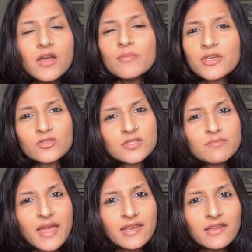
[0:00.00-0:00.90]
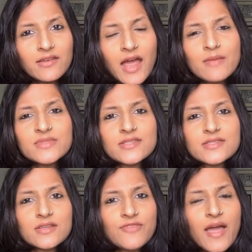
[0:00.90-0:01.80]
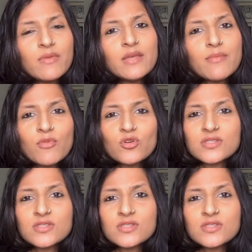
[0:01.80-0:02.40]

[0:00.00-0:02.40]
because many times it's a family member,